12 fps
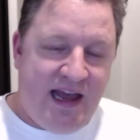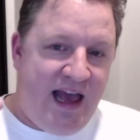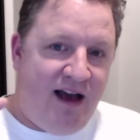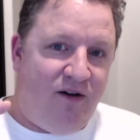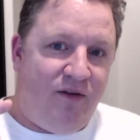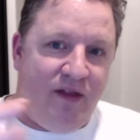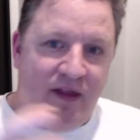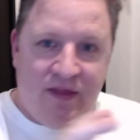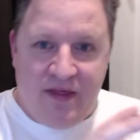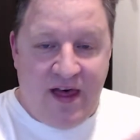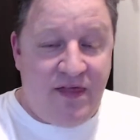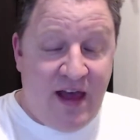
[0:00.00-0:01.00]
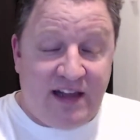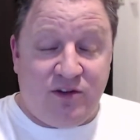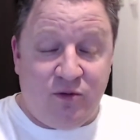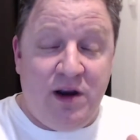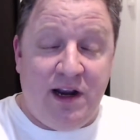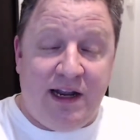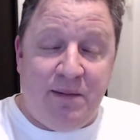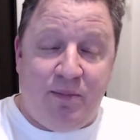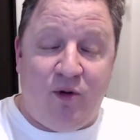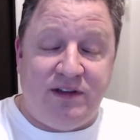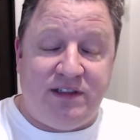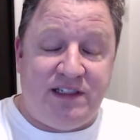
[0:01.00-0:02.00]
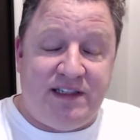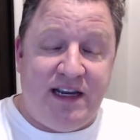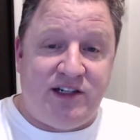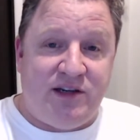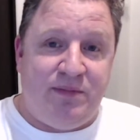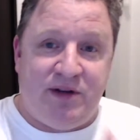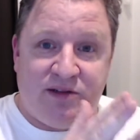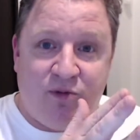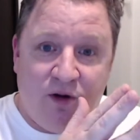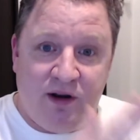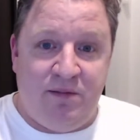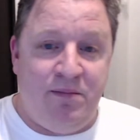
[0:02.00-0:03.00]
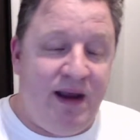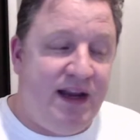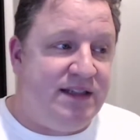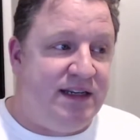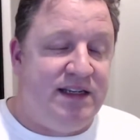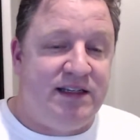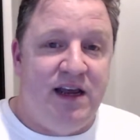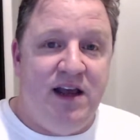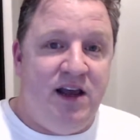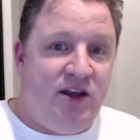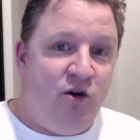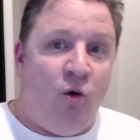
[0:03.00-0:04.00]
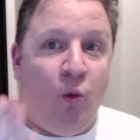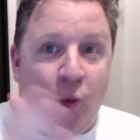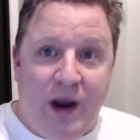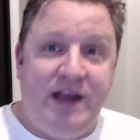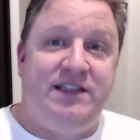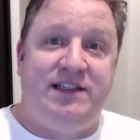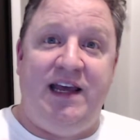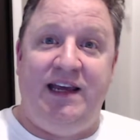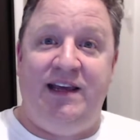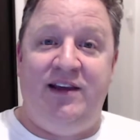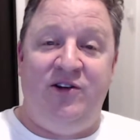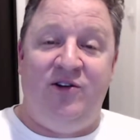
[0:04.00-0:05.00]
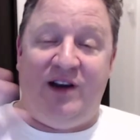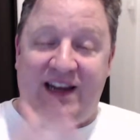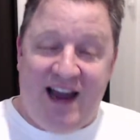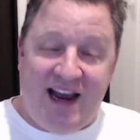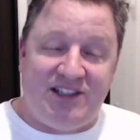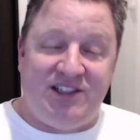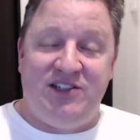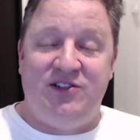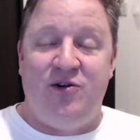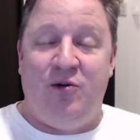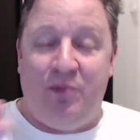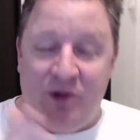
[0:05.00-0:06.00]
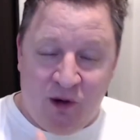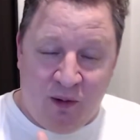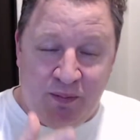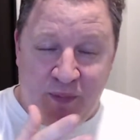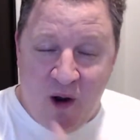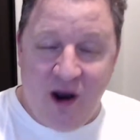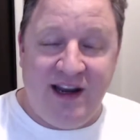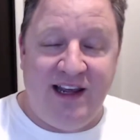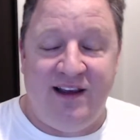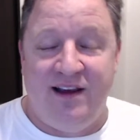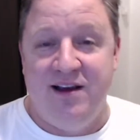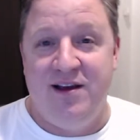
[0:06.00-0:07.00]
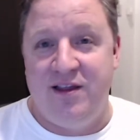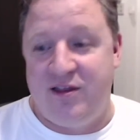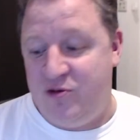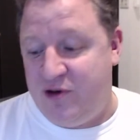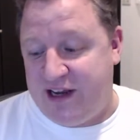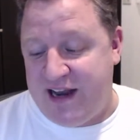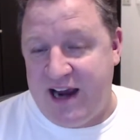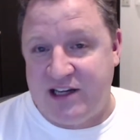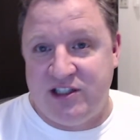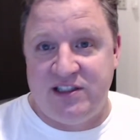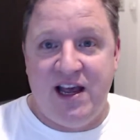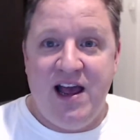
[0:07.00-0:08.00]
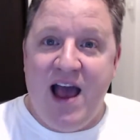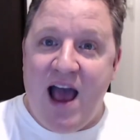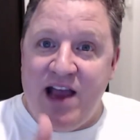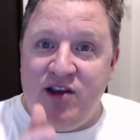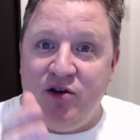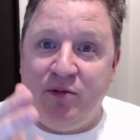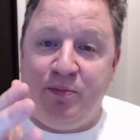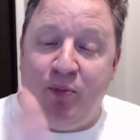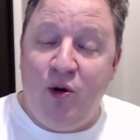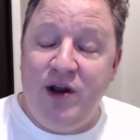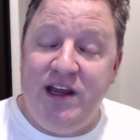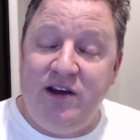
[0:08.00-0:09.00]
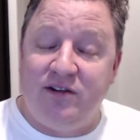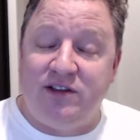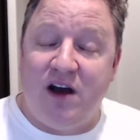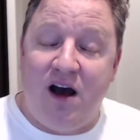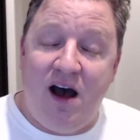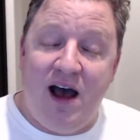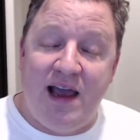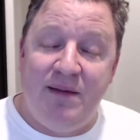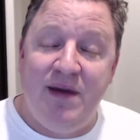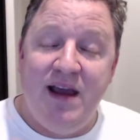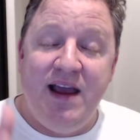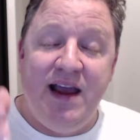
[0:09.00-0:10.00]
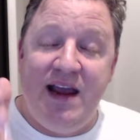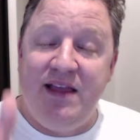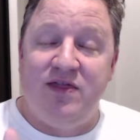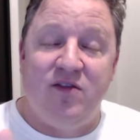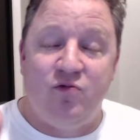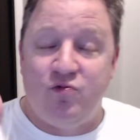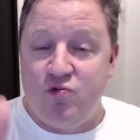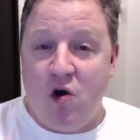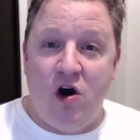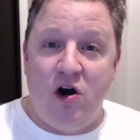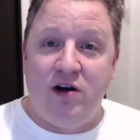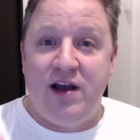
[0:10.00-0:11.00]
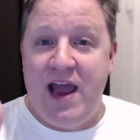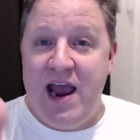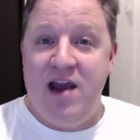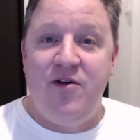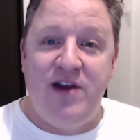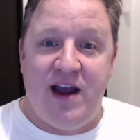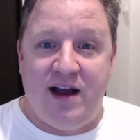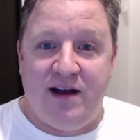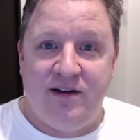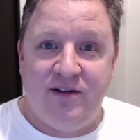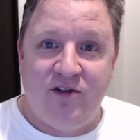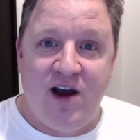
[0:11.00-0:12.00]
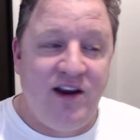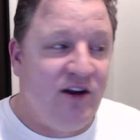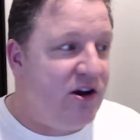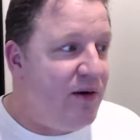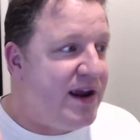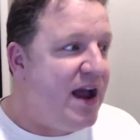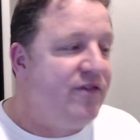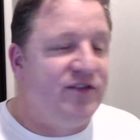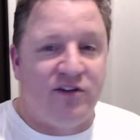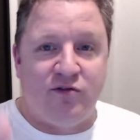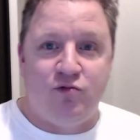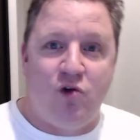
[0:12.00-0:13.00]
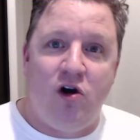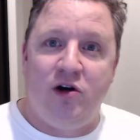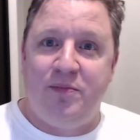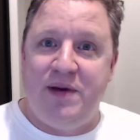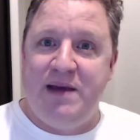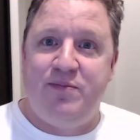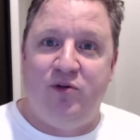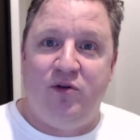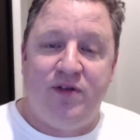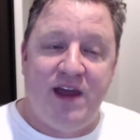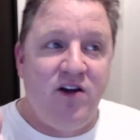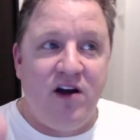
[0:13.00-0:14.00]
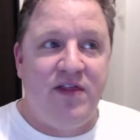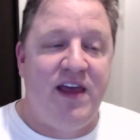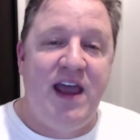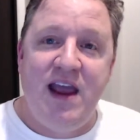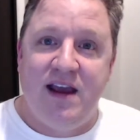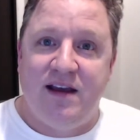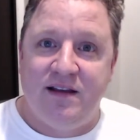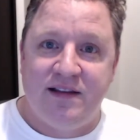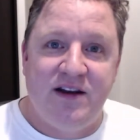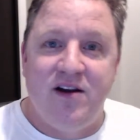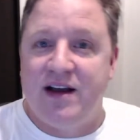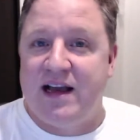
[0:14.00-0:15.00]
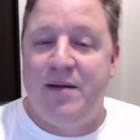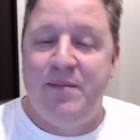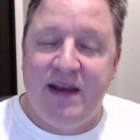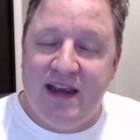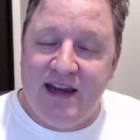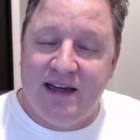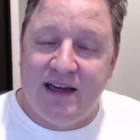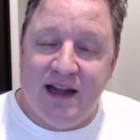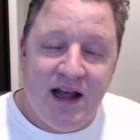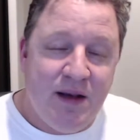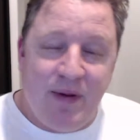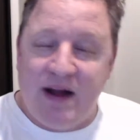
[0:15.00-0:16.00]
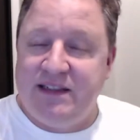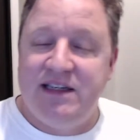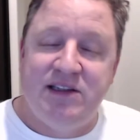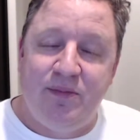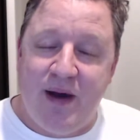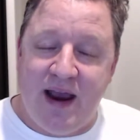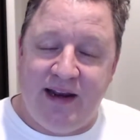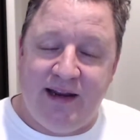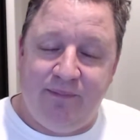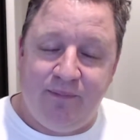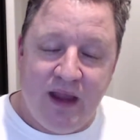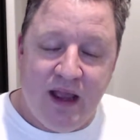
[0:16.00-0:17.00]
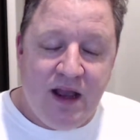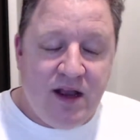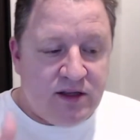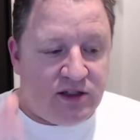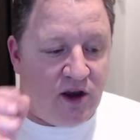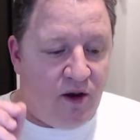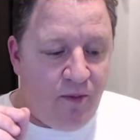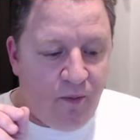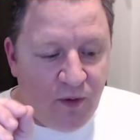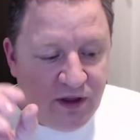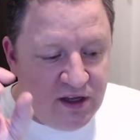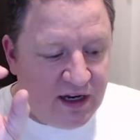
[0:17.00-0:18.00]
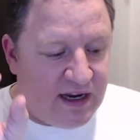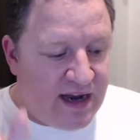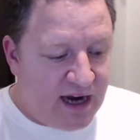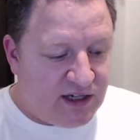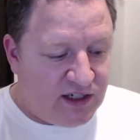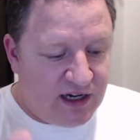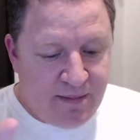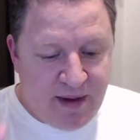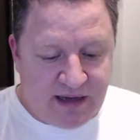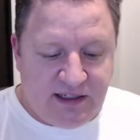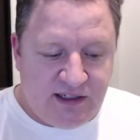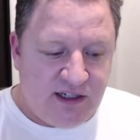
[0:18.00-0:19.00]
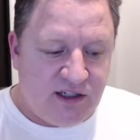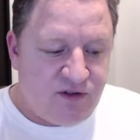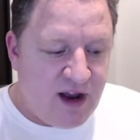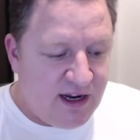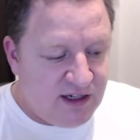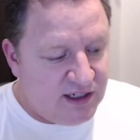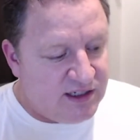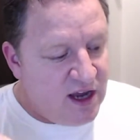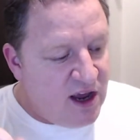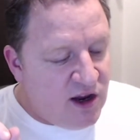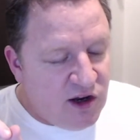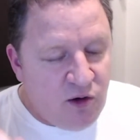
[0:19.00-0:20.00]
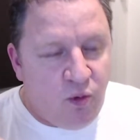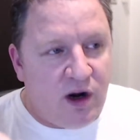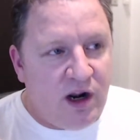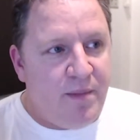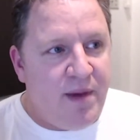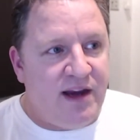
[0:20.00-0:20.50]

Now, that's a really important distinction, because what it means is you're wasting your connections, you're burning through connections, and you're putting your time in the wrong area, right? You're going after the wrong people. They're not there. They're not coming in, participating. So with your connection and messaging strategies, you want to